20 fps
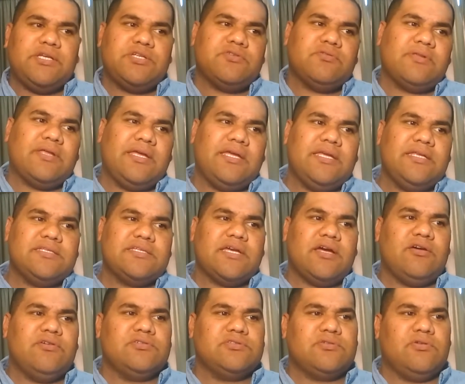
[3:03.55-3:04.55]
sure that he
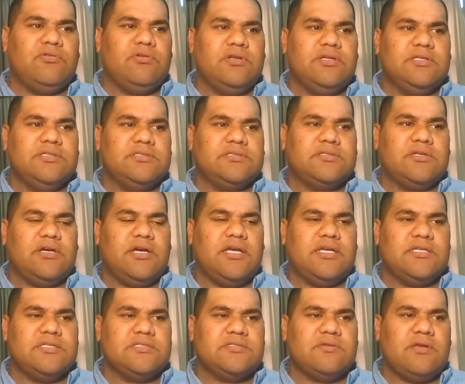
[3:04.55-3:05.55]
tells all his
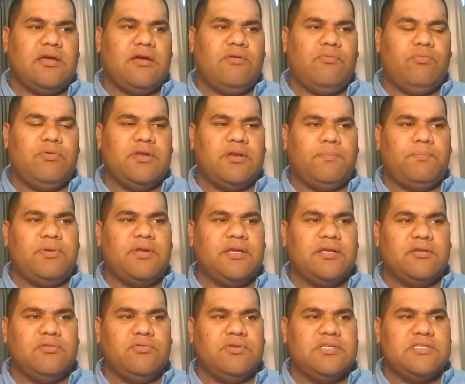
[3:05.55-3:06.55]
guys where to plug
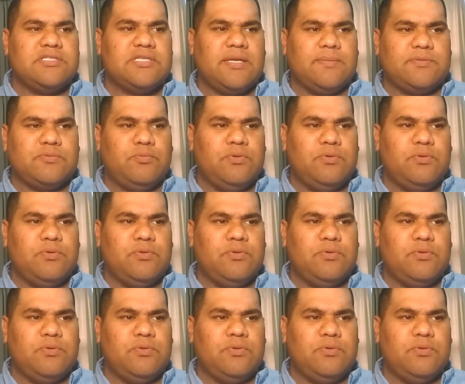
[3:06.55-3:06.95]
in all these gaps.